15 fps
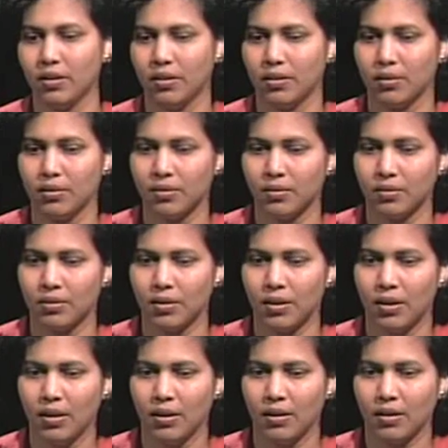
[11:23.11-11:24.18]
Uh,
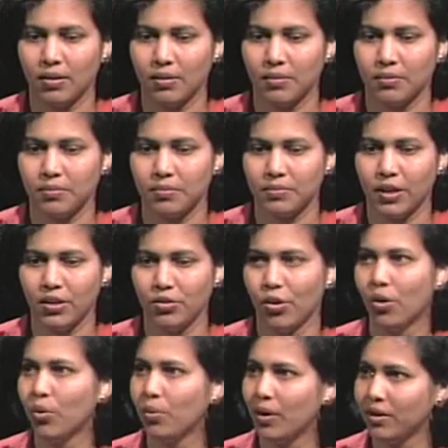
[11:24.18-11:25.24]
uh, they
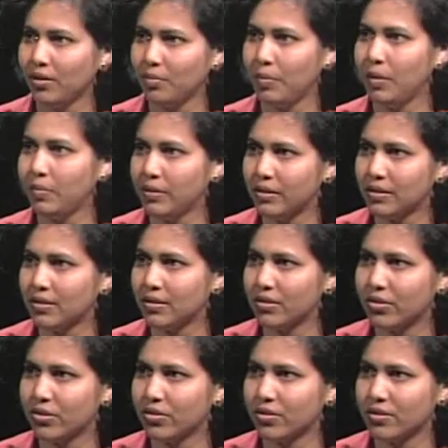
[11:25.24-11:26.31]
know other people's
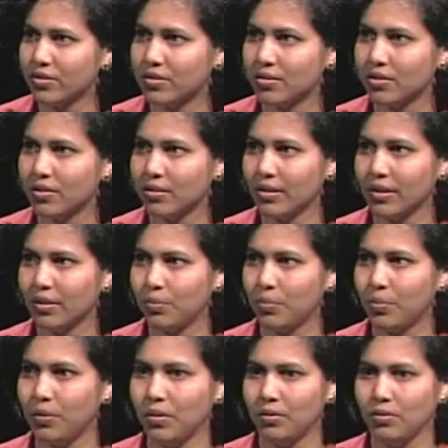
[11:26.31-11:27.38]
cultures. It's not like
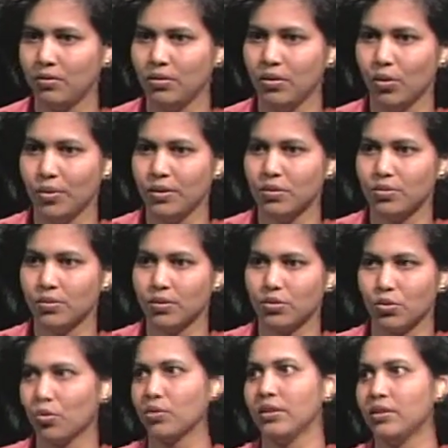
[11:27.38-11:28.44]
we go into a
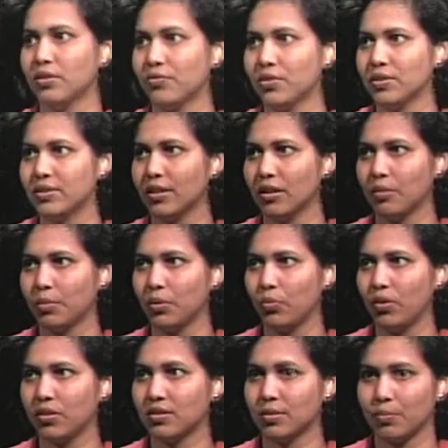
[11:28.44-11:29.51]
totally different setup
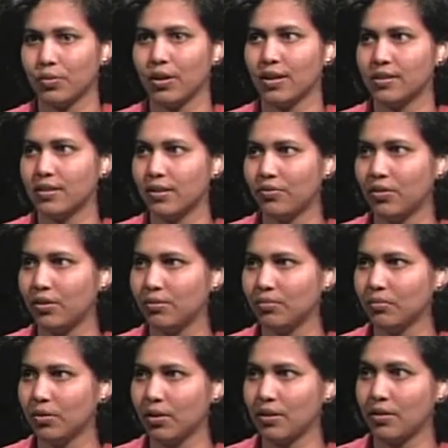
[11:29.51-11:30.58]
and we are surprised every
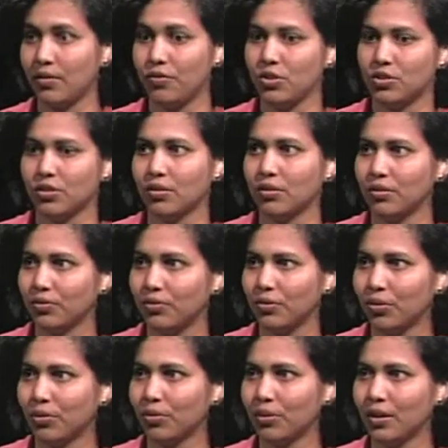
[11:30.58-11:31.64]
at every turn of
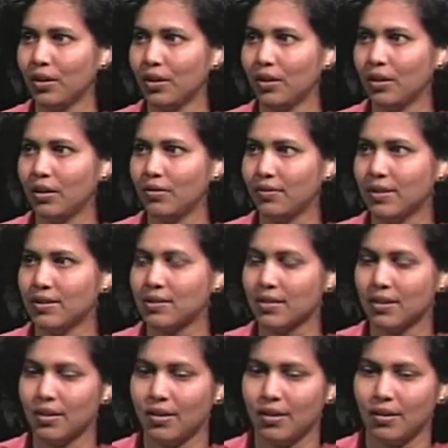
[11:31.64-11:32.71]
you know mm -hmm. events.